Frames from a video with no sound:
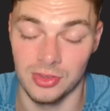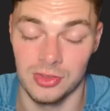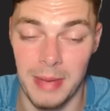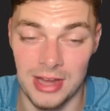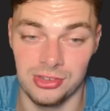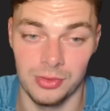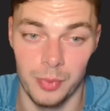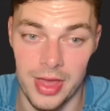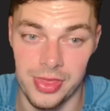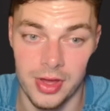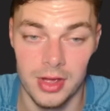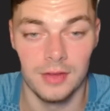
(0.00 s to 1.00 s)
especially
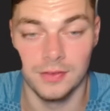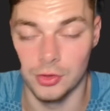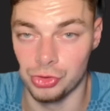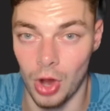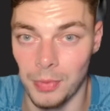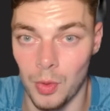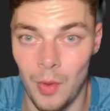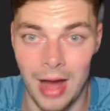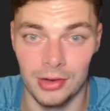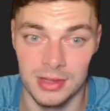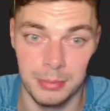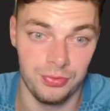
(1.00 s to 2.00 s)
with the job that
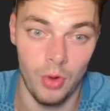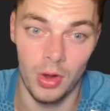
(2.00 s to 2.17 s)
Wilder did before